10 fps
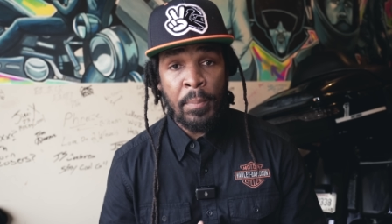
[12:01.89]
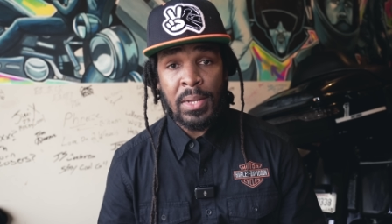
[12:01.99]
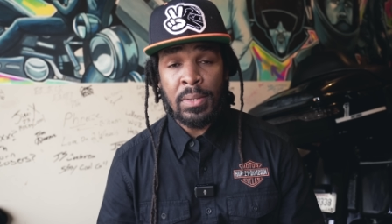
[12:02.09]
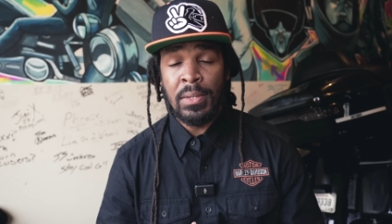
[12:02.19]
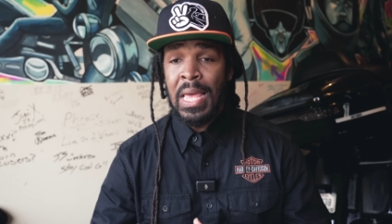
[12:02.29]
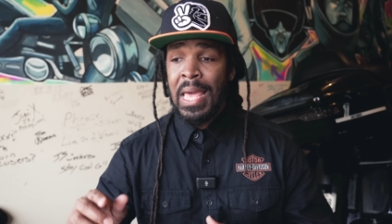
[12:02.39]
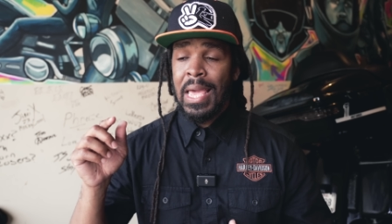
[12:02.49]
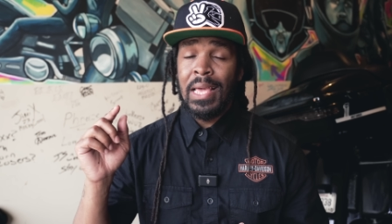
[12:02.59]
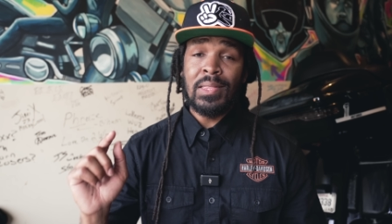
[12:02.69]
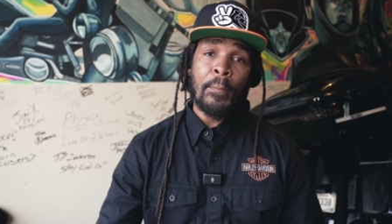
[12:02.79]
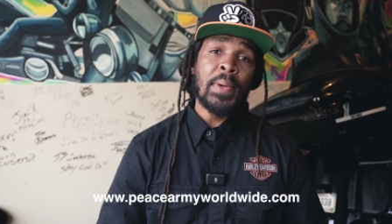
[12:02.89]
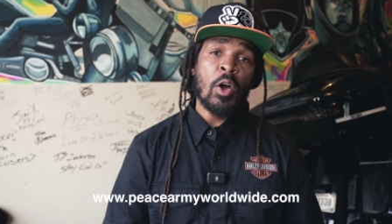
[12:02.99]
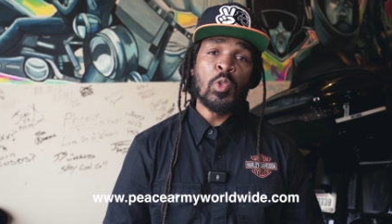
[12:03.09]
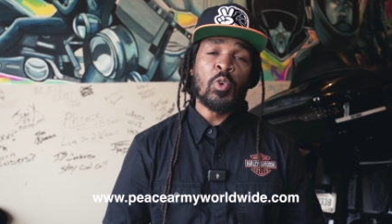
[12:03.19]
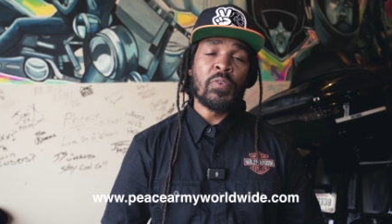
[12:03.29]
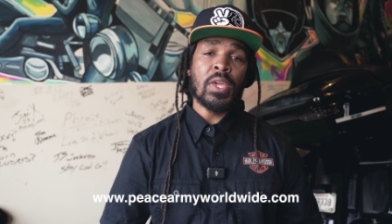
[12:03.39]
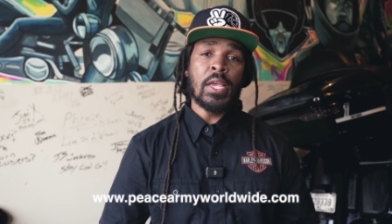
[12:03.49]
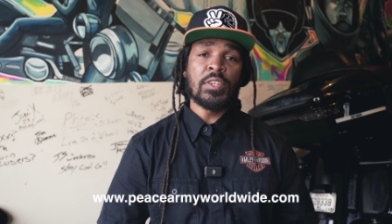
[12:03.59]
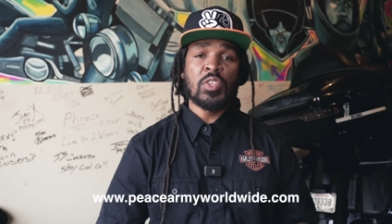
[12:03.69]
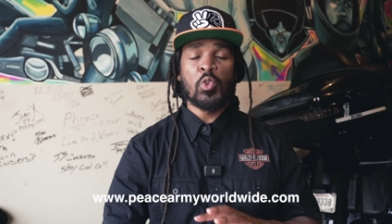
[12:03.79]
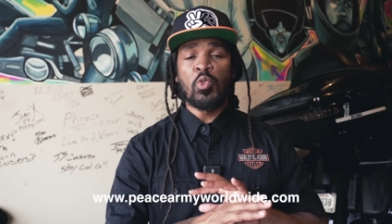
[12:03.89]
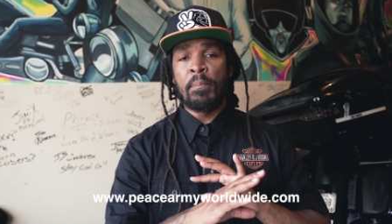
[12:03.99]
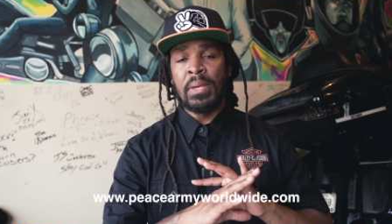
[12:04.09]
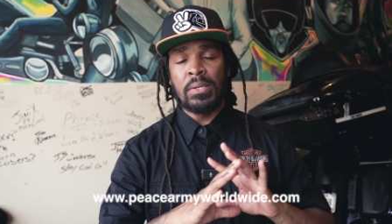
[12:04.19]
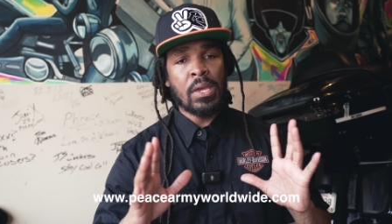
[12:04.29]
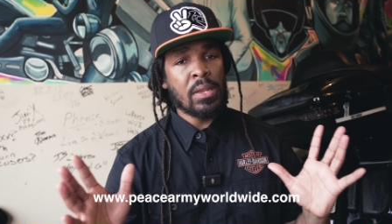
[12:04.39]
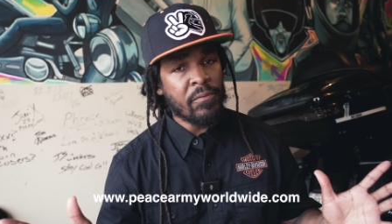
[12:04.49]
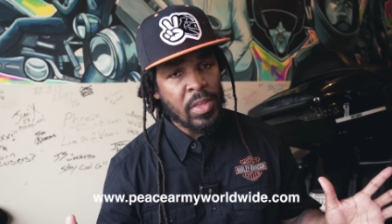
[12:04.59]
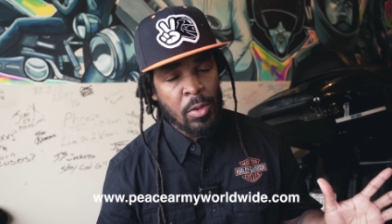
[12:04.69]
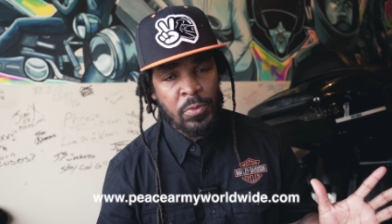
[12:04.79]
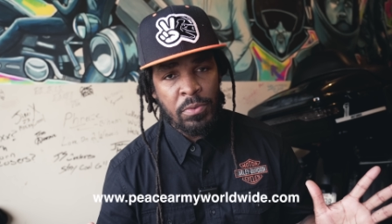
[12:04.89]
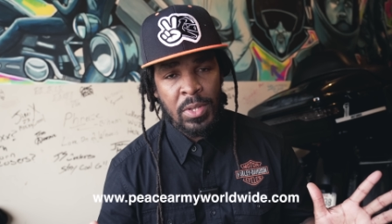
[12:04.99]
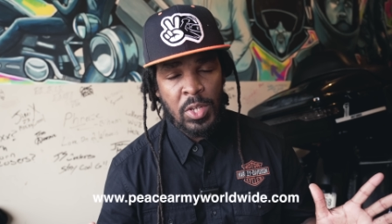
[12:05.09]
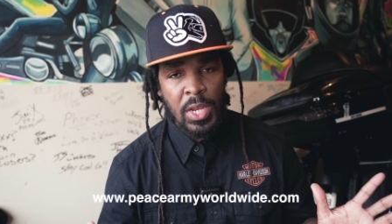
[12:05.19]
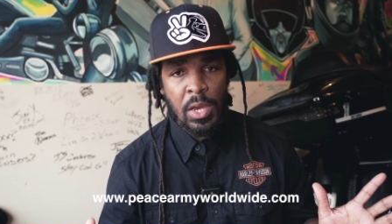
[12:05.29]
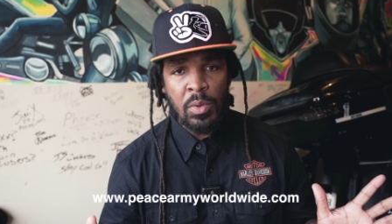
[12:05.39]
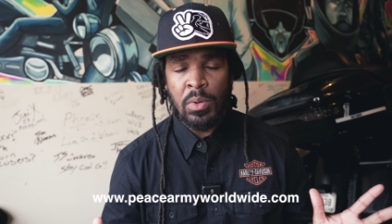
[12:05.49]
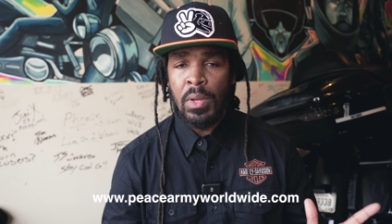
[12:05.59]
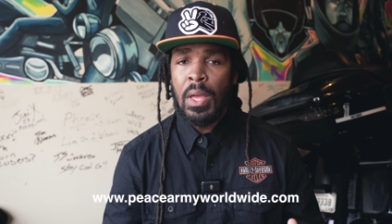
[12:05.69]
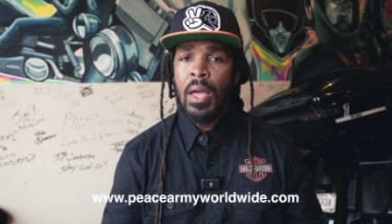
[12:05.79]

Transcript: button and hit the bell notification so you don't miss any videos from the channel.